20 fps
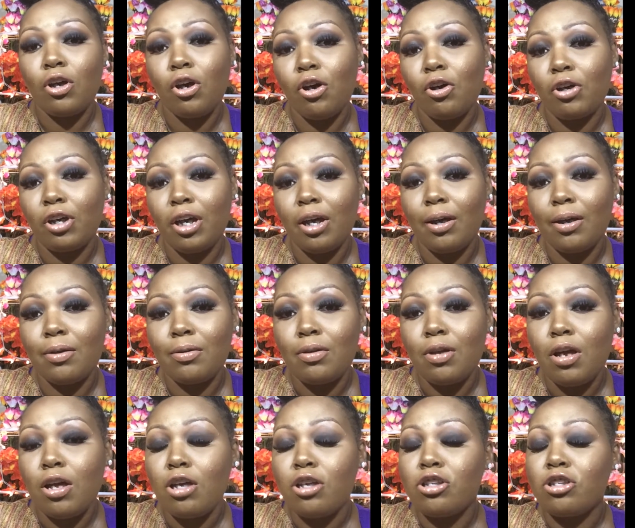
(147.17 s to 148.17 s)
Okay,
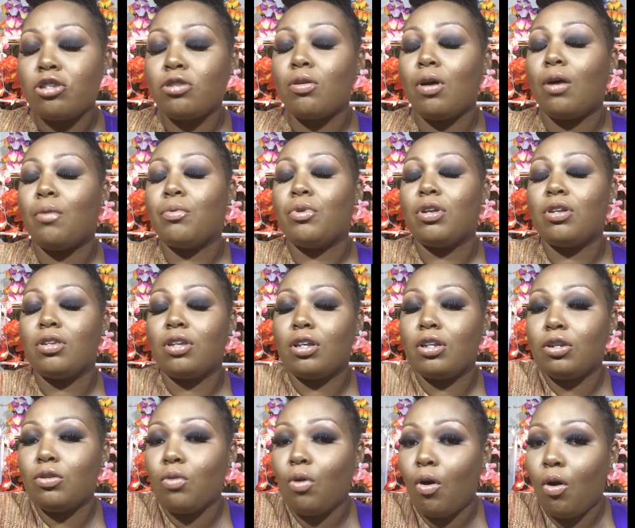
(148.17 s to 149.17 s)
so I want to
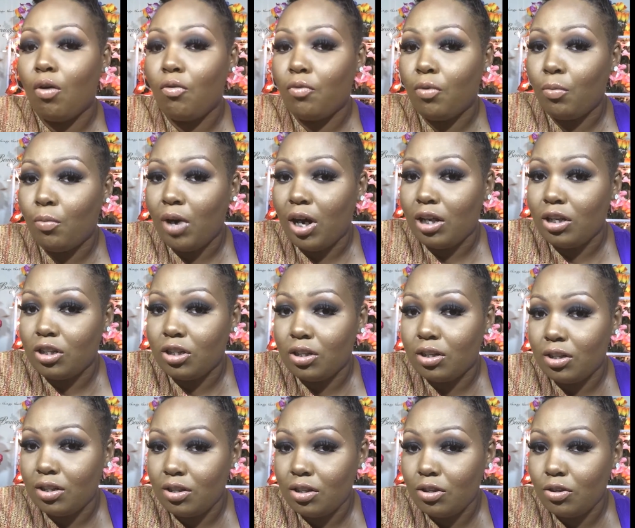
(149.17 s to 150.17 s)
thank you all for watching
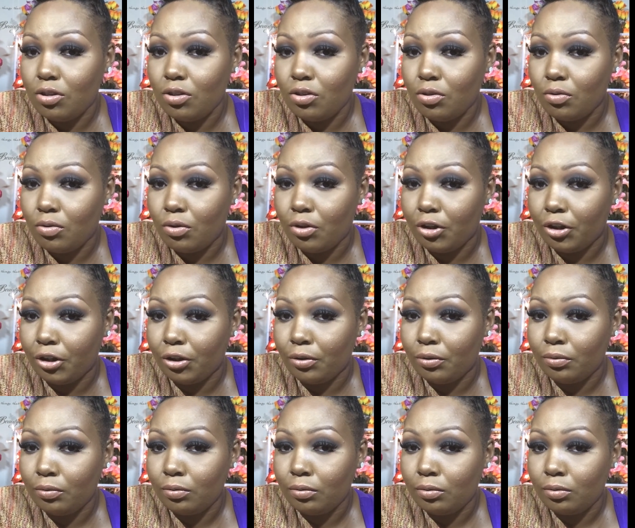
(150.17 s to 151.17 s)
this
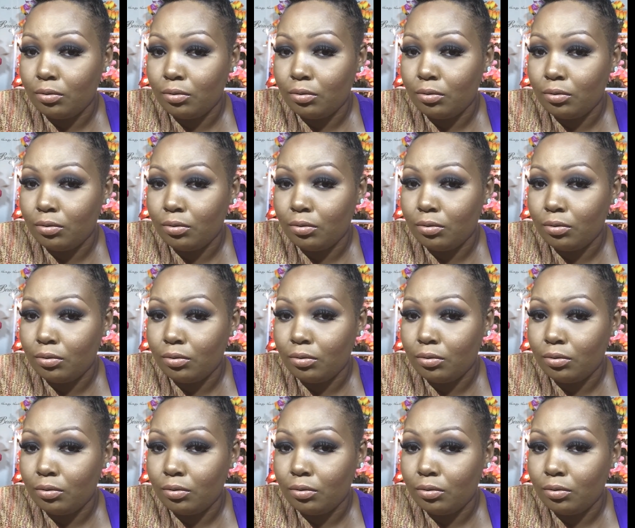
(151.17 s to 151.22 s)
tutorial,